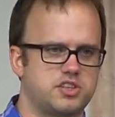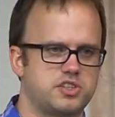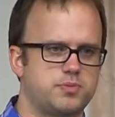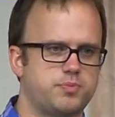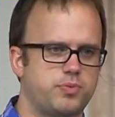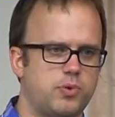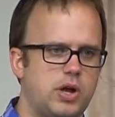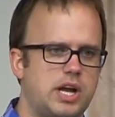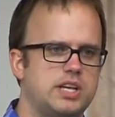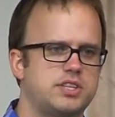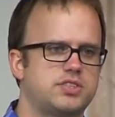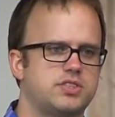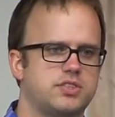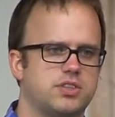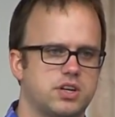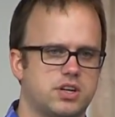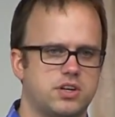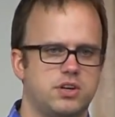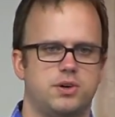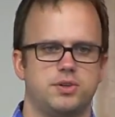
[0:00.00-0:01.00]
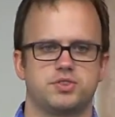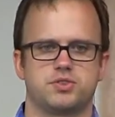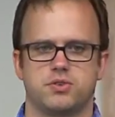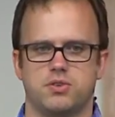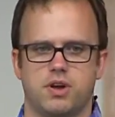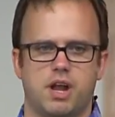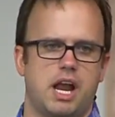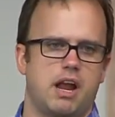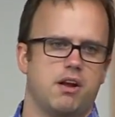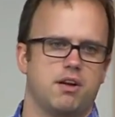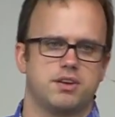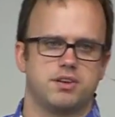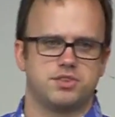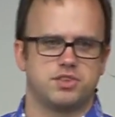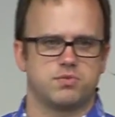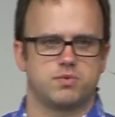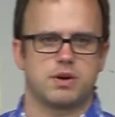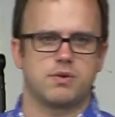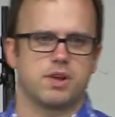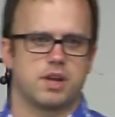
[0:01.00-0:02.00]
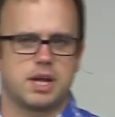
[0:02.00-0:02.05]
express the cultural heritage